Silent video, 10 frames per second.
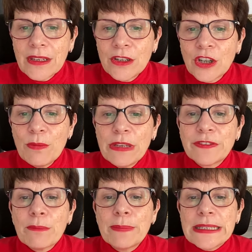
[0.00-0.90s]
a comment
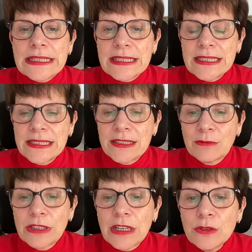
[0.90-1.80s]
from Betsy.
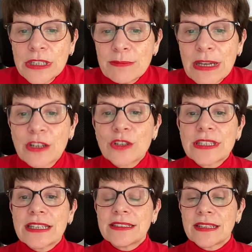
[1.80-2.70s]
When I look in my
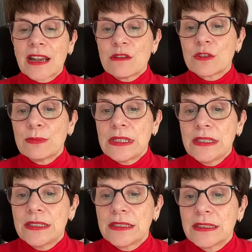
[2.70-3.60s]
closet, it helps
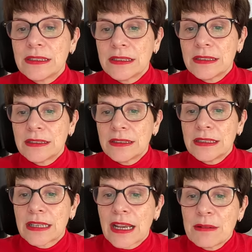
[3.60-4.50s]
me.
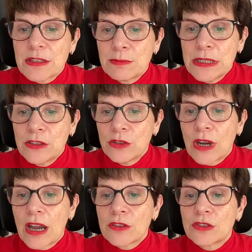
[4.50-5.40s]
It helps me know
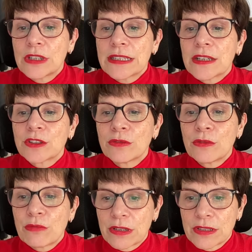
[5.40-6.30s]
how to get out of the
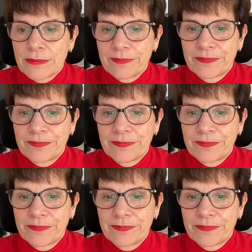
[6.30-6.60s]
rut.